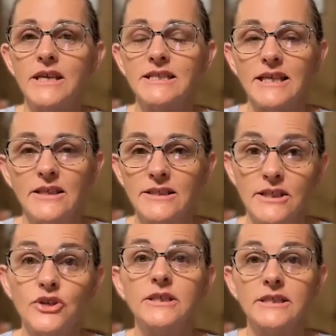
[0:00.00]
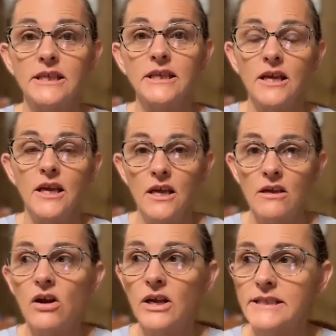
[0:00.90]
hear this and seriously
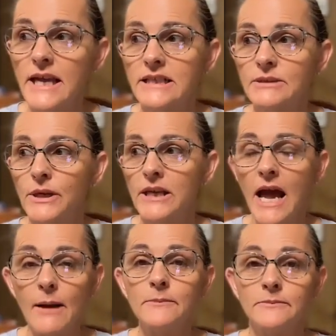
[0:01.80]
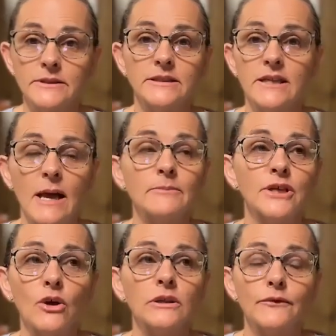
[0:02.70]
contact me. I'm
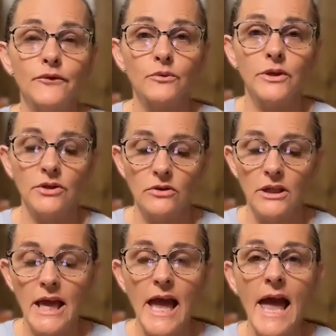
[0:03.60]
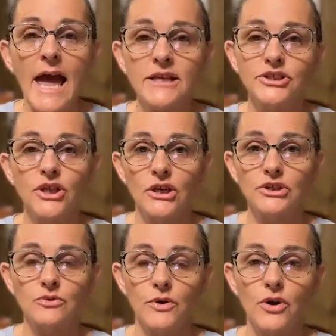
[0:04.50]
I'm totally for real. Acts
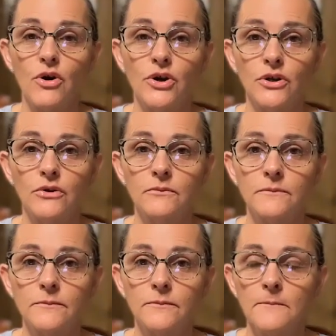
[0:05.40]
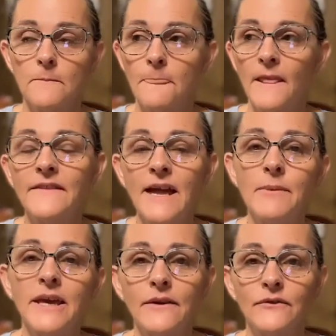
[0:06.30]
Church, where are you?
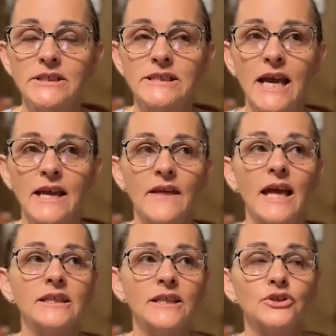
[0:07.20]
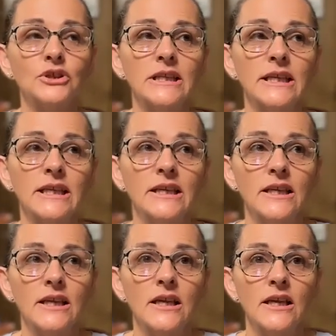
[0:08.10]
They met every day. They
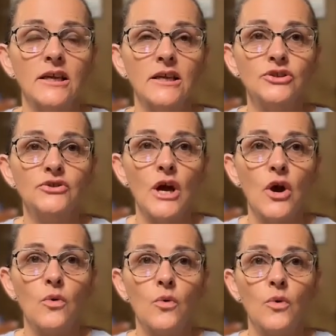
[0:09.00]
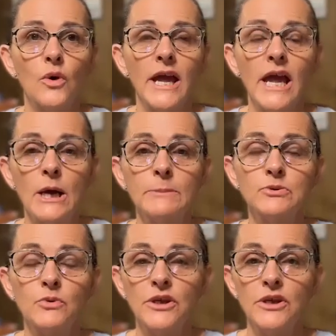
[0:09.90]
literally, you know,
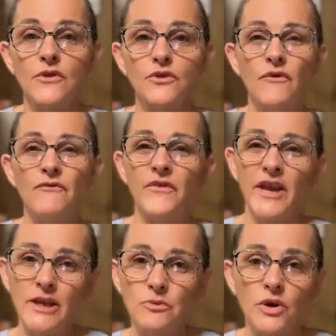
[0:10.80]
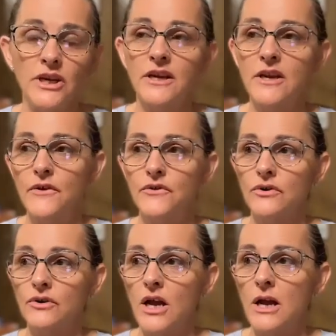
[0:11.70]
helped one another, fed one
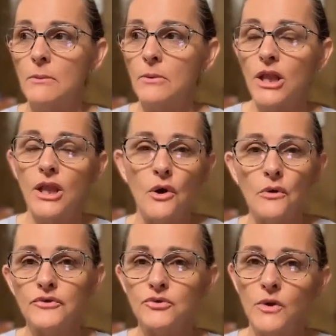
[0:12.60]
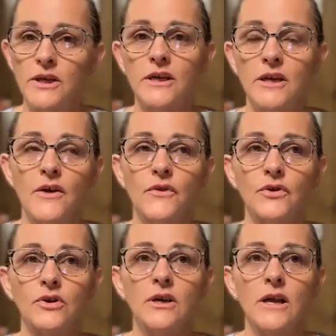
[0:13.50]
another, um, clothed one
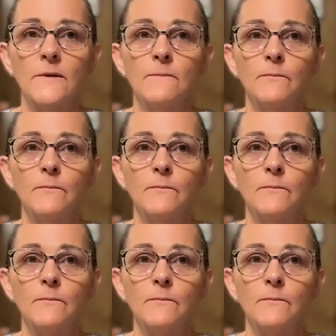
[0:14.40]
another.